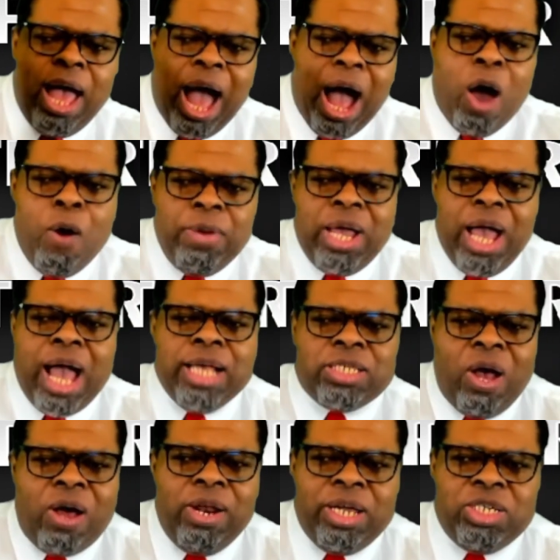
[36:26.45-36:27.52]
I hope you guys
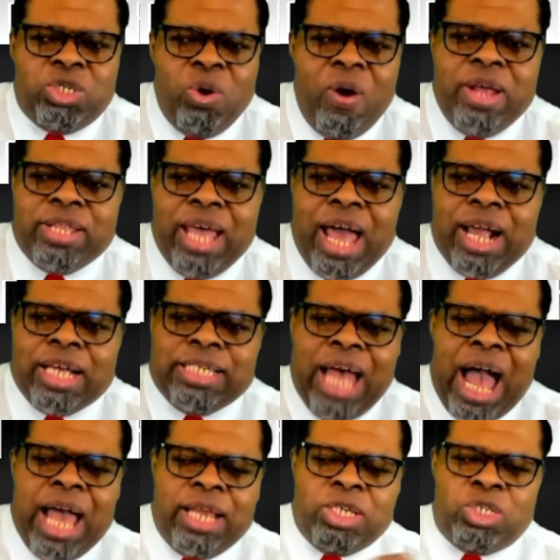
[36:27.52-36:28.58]
all enjoyed that, because
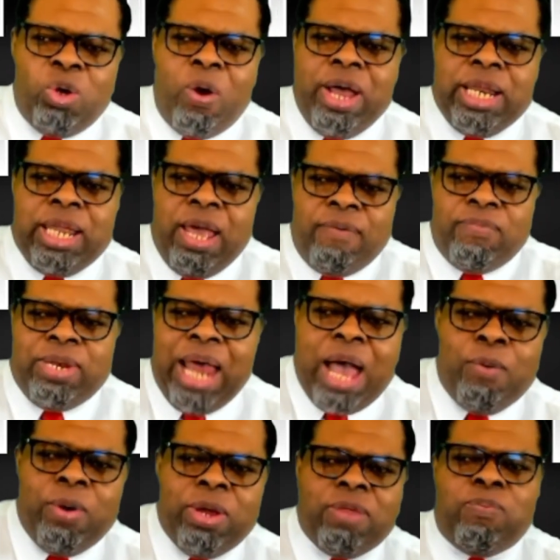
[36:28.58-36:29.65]
I enjoyed giving
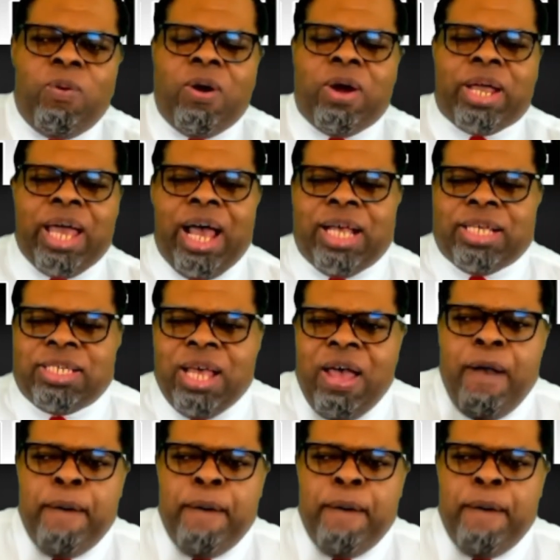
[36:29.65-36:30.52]
that weather forecast.